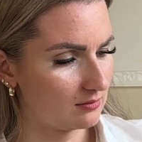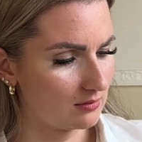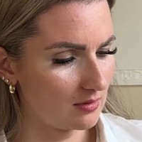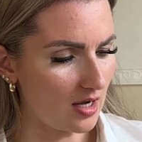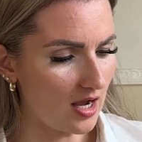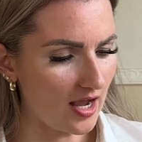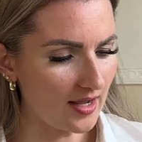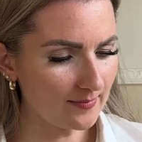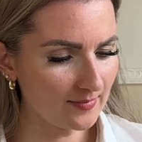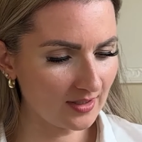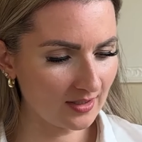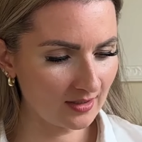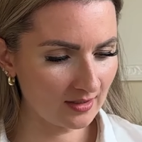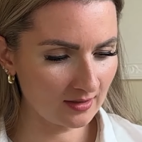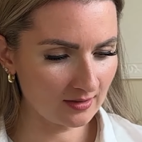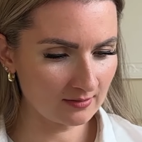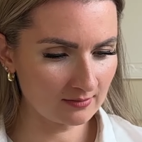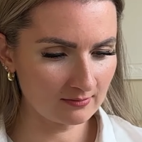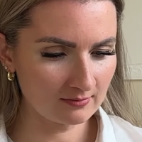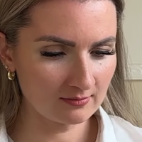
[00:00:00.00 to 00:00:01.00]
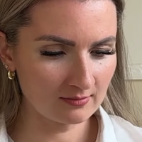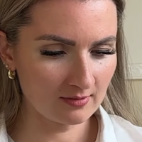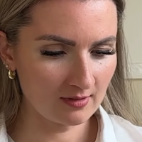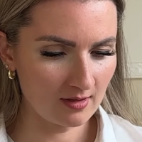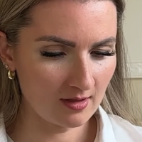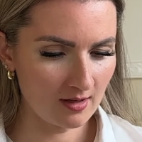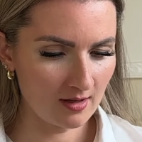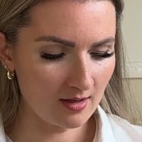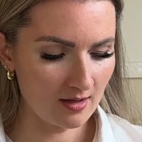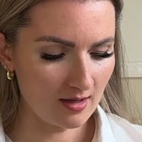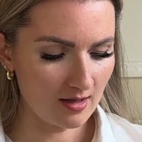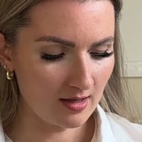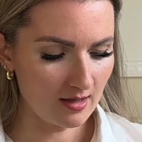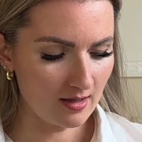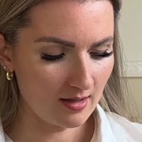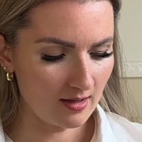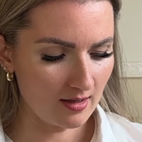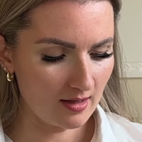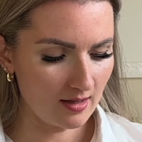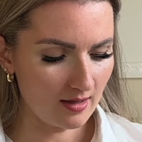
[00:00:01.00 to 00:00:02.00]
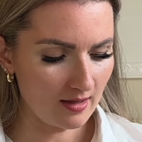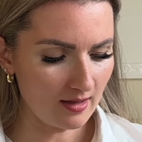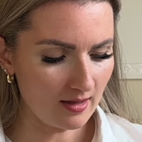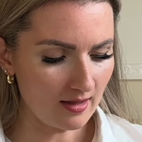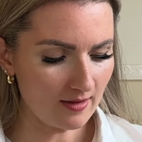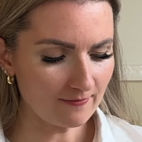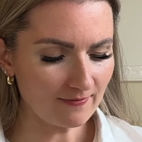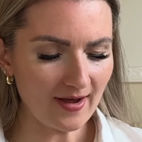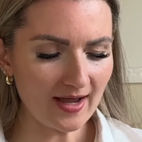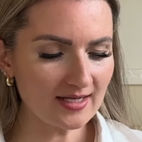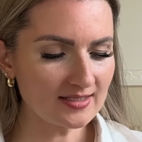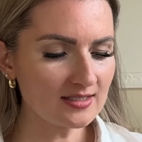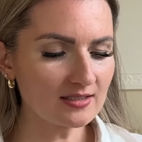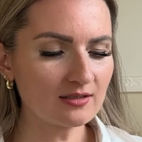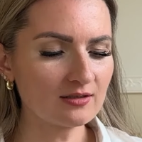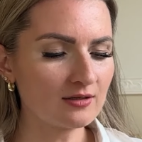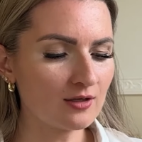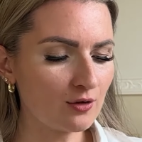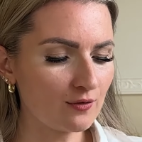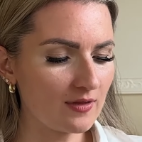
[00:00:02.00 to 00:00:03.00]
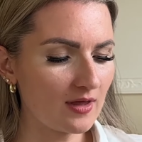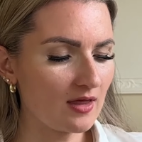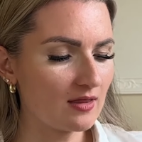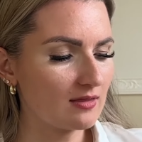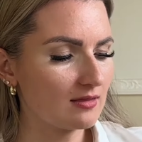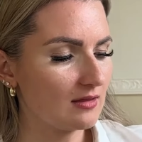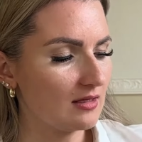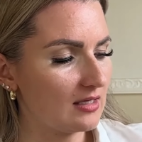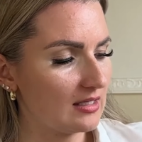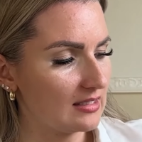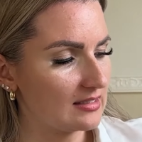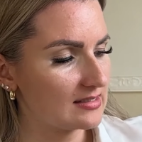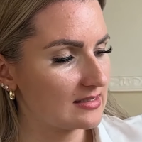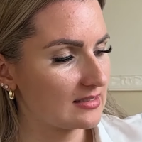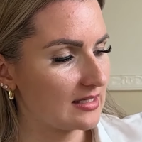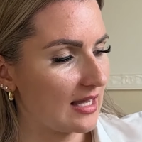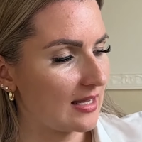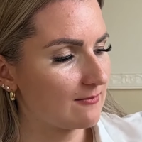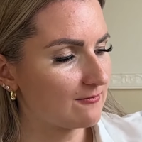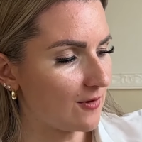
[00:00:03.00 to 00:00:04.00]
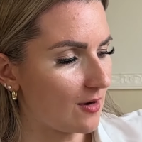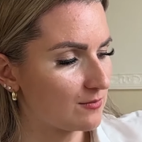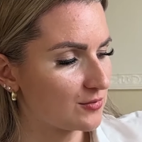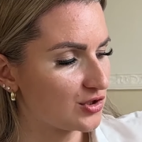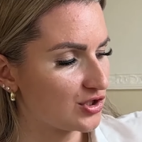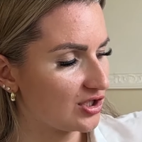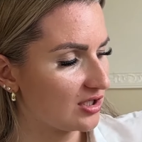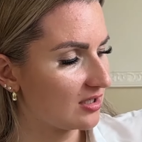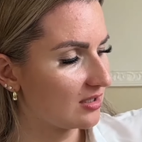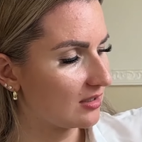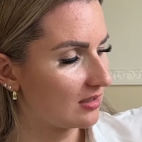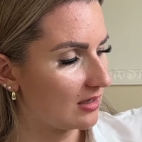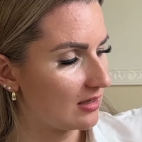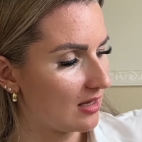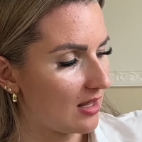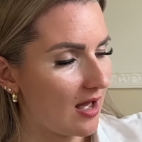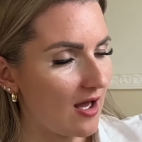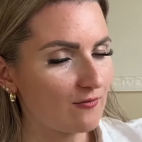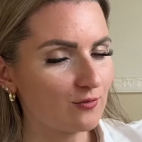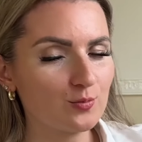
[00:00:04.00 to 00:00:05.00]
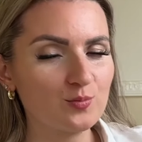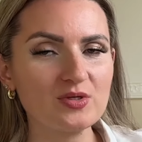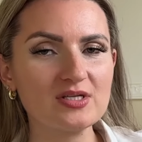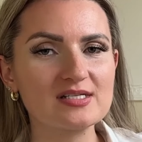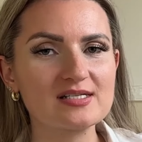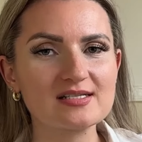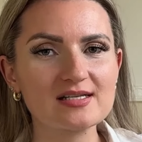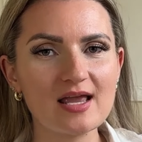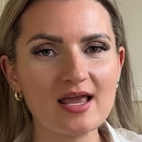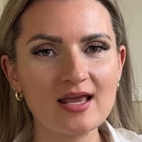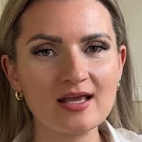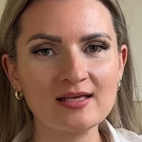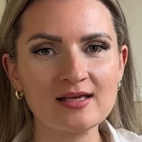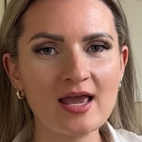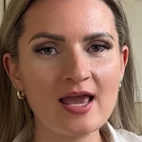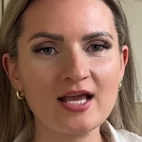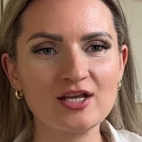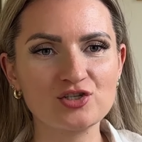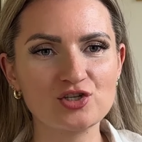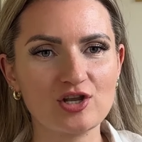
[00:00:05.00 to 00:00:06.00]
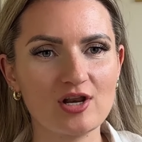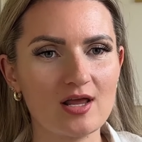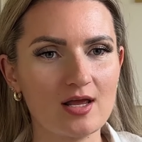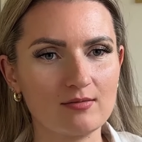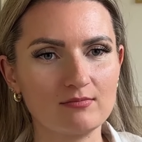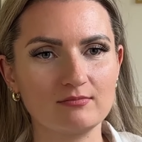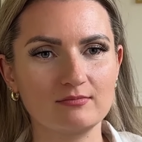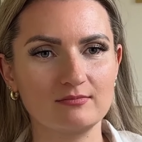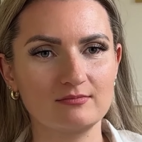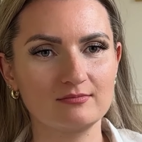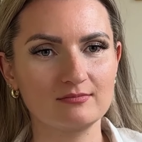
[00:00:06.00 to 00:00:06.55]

I mean, if I didn't know that this came from Shein, I would be saying H&M.